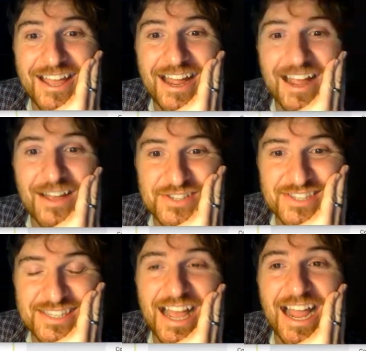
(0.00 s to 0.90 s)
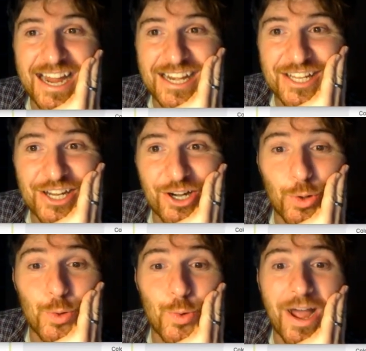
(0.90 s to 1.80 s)
I have a side here.
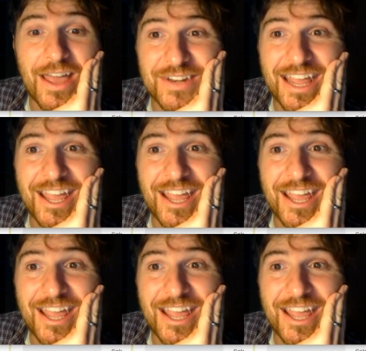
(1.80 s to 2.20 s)
Ooh, I have an